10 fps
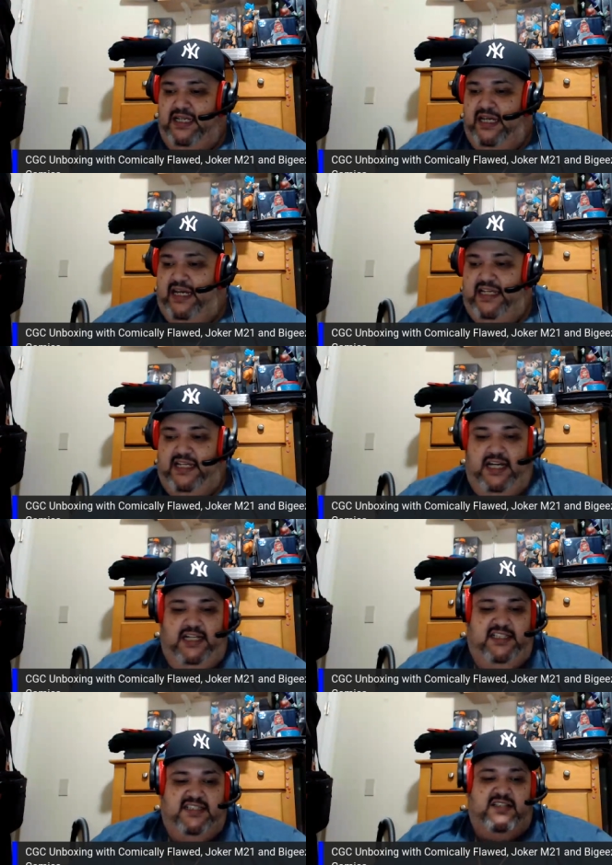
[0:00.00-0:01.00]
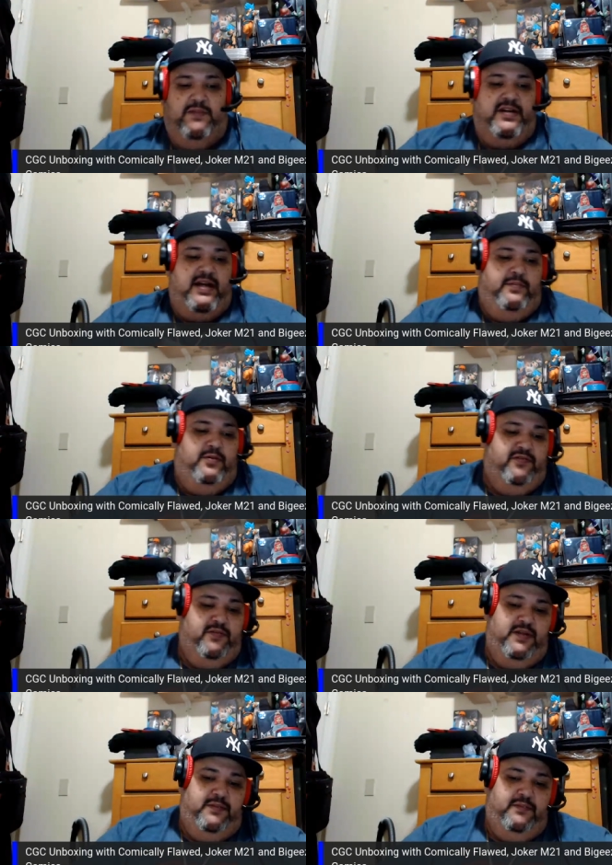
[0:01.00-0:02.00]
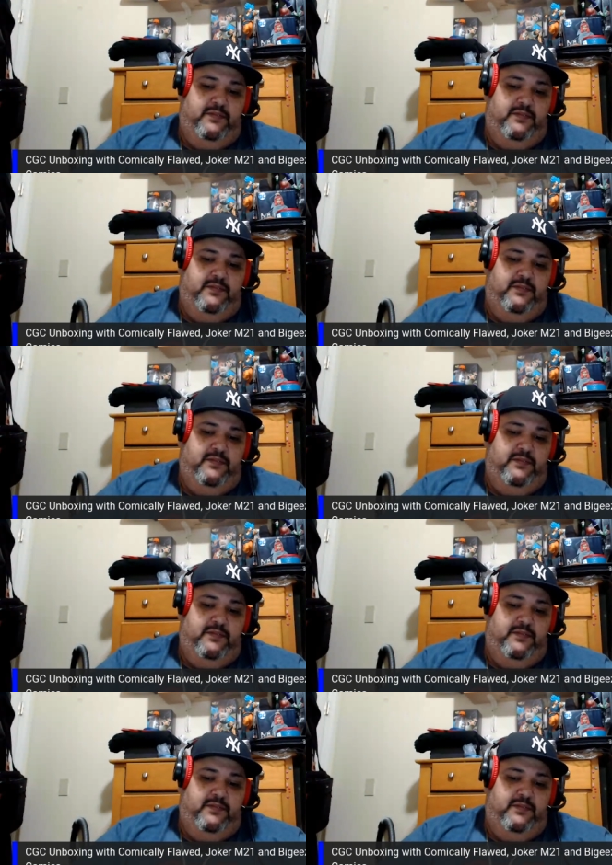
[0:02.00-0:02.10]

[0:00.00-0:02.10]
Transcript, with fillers: And then uh, this is the book I bought from him.